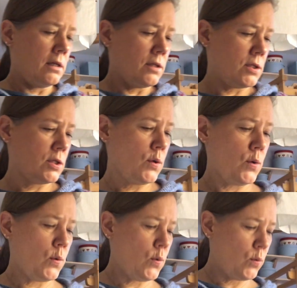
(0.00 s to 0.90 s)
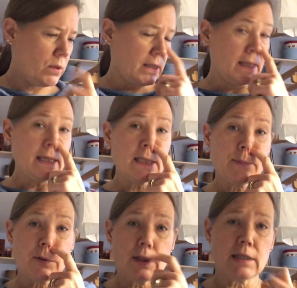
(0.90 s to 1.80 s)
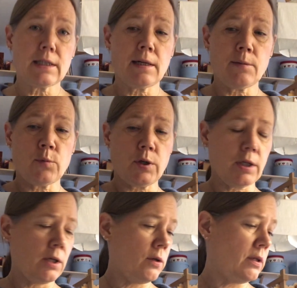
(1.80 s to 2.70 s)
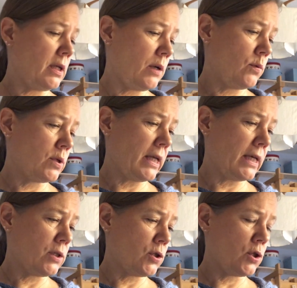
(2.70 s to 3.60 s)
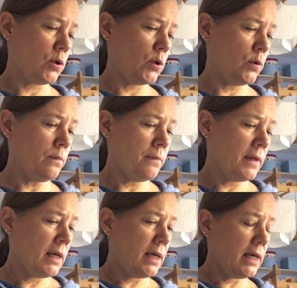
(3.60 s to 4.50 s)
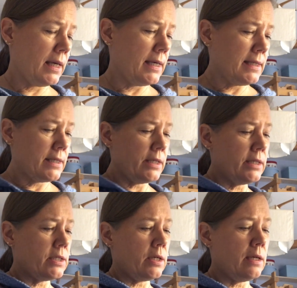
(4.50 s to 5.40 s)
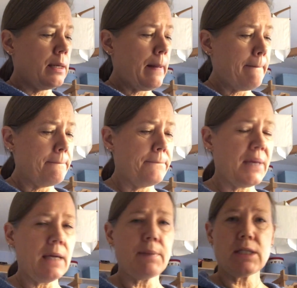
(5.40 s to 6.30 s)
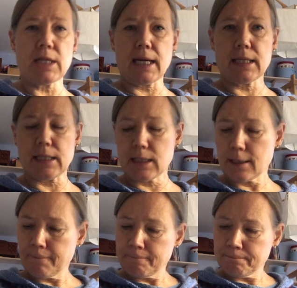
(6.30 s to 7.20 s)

So the next product that I'm working on that I would like to show you is a little baby jacket.